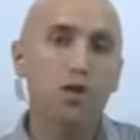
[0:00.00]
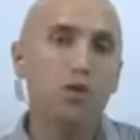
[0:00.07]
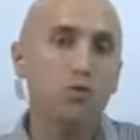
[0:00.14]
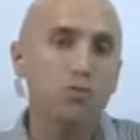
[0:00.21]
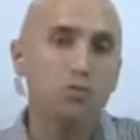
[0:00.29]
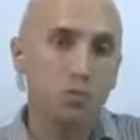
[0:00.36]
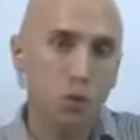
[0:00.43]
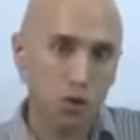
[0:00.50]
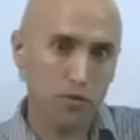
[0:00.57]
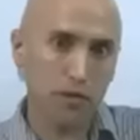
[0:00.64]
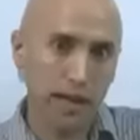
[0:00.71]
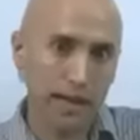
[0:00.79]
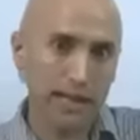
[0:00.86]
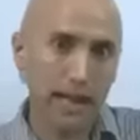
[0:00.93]
who push
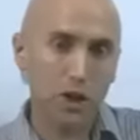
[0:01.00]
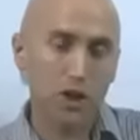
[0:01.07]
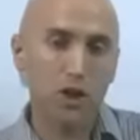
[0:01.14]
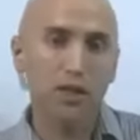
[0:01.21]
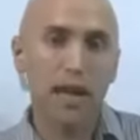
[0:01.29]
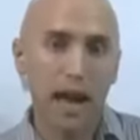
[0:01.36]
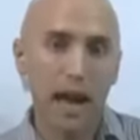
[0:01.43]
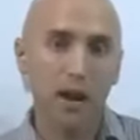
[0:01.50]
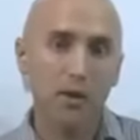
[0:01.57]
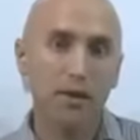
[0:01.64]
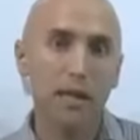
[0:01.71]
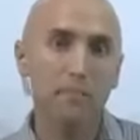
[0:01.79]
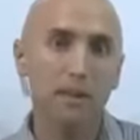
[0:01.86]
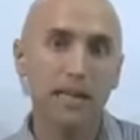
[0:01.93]
for that election now,
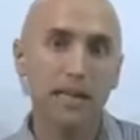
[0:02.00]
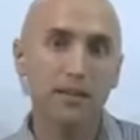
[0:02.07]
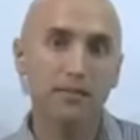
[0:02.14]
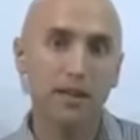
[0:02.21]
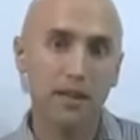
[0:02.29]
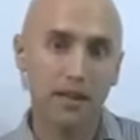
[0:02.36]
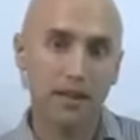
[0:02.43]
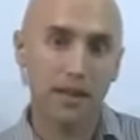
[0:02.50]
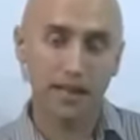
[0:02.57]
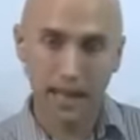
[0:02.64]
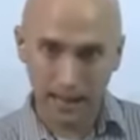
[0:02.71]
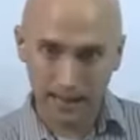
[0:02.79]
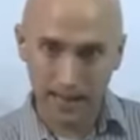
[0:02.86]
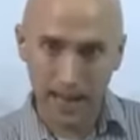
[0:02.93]
and they believe that in
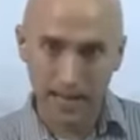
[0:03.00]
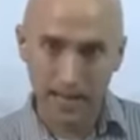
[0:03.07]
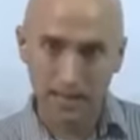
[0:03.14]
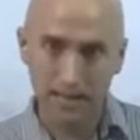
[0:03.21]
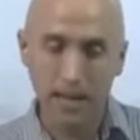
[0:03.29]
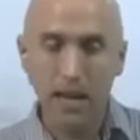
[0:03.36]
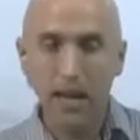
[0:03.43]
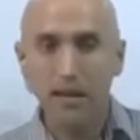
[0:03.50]
that case,